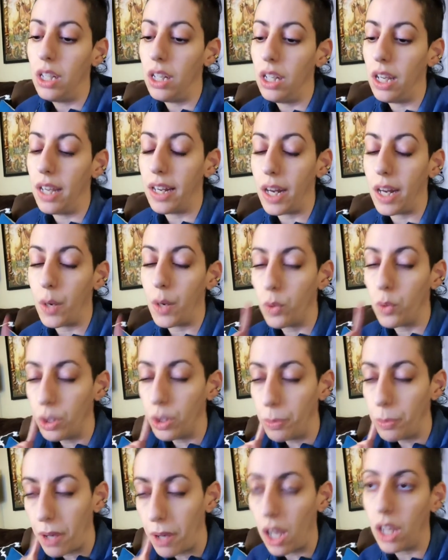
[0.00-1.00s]
and I will
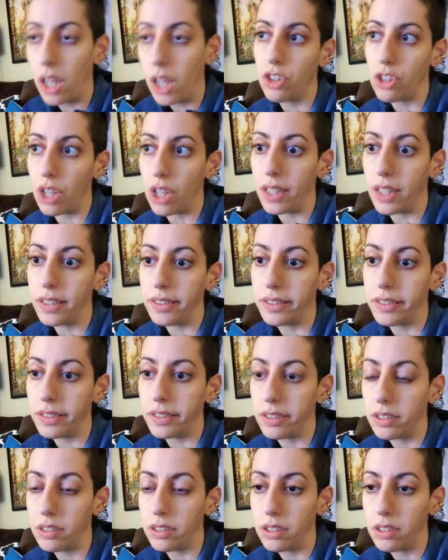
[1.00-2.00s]
apologize,
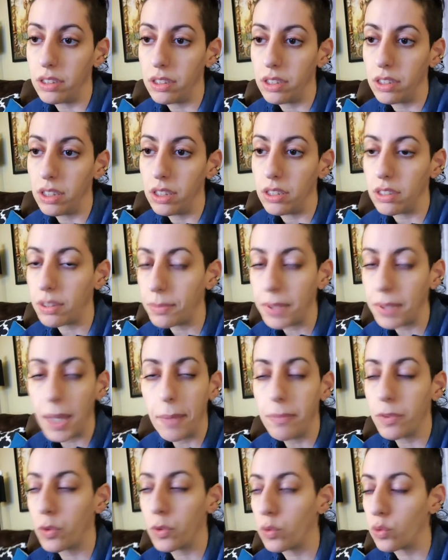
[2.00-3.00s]

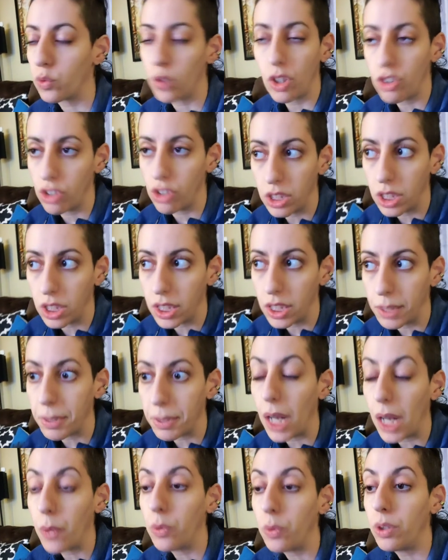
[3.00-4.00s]
sometimes grudgingly, but
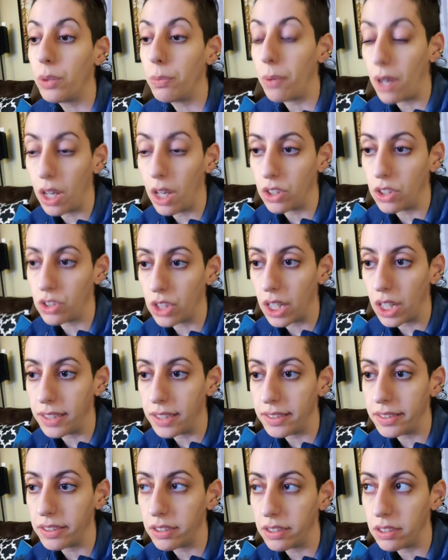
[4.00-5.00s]
I will apologize.